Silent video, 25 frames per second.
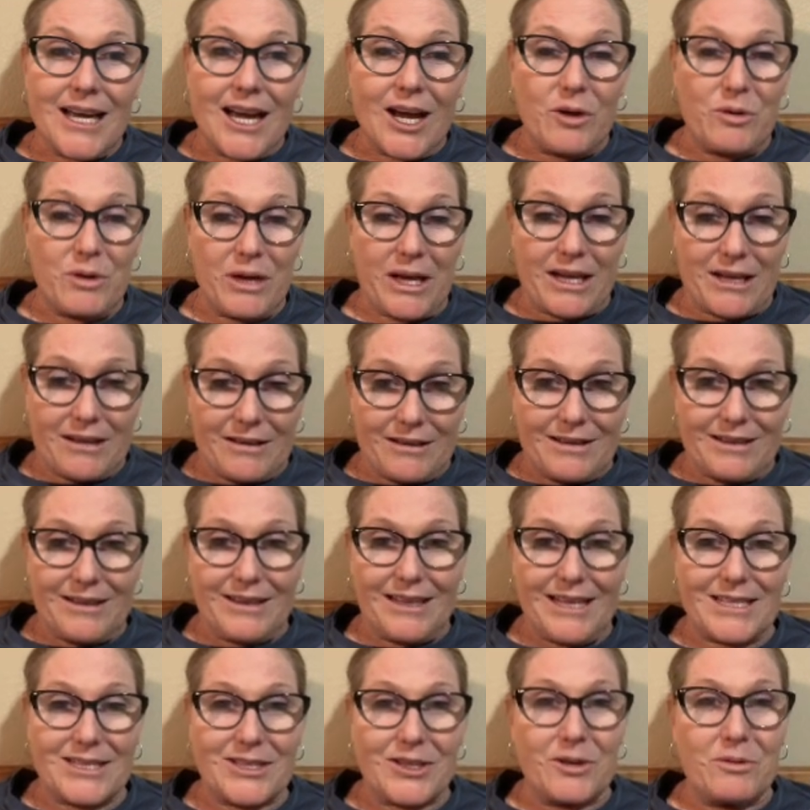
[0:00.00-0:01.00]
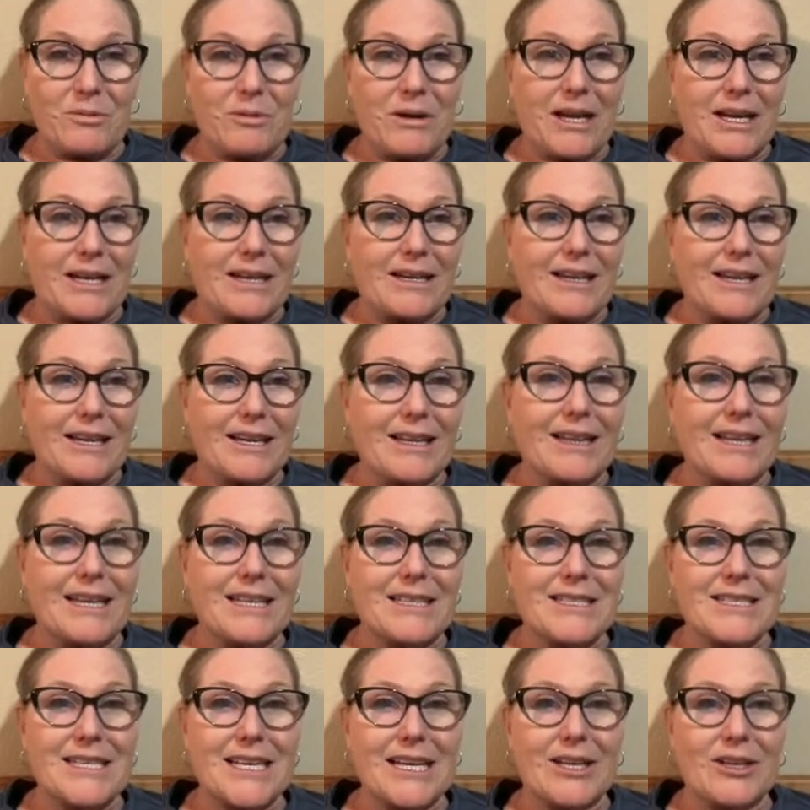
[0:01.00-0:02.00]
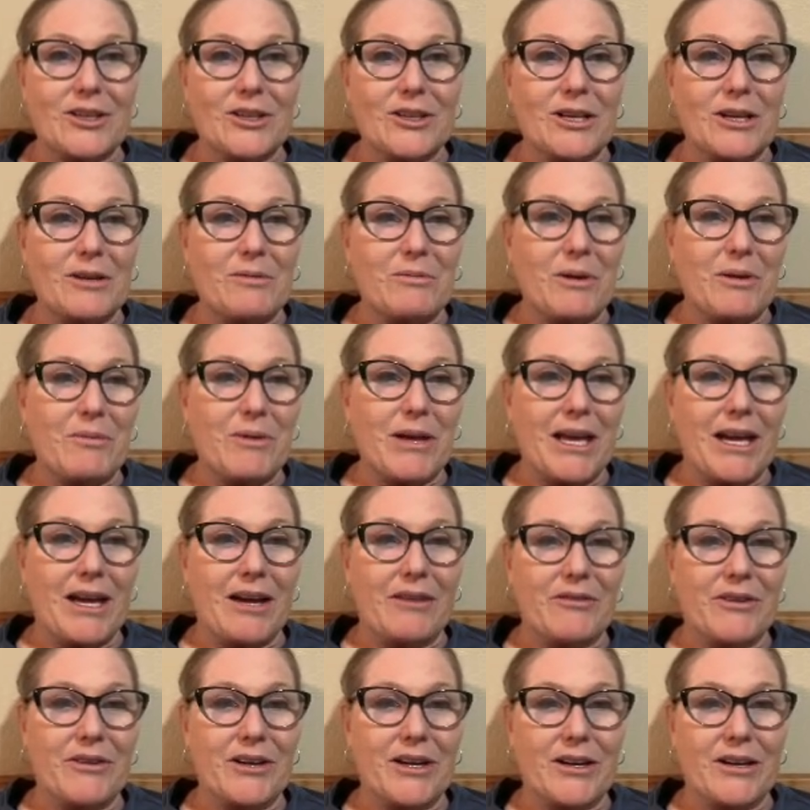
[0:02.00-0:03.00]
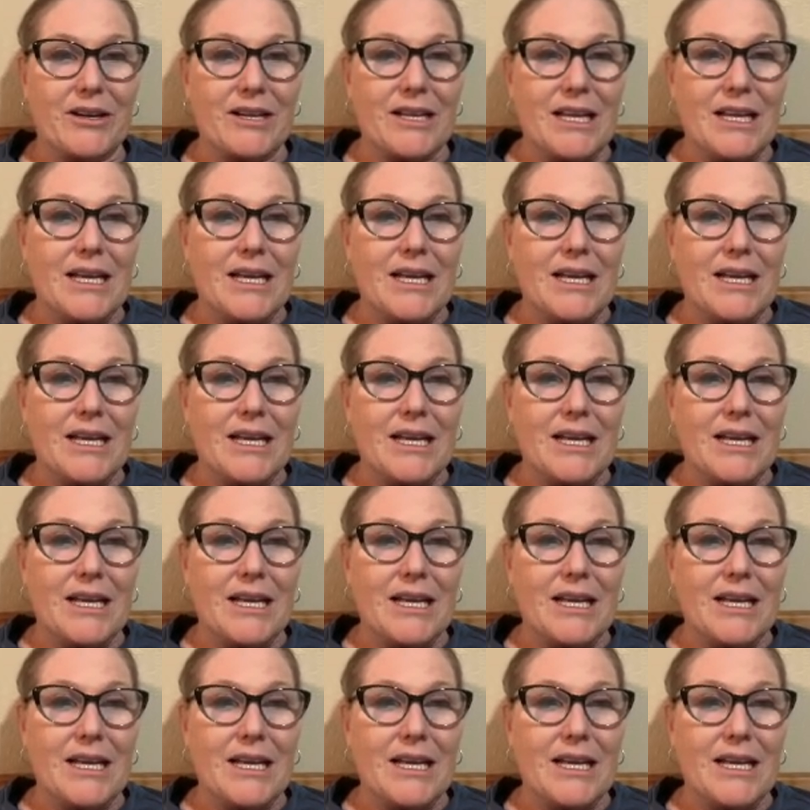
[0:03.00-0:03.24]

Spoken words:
Okay, let's go on and let's take a look at what we have here.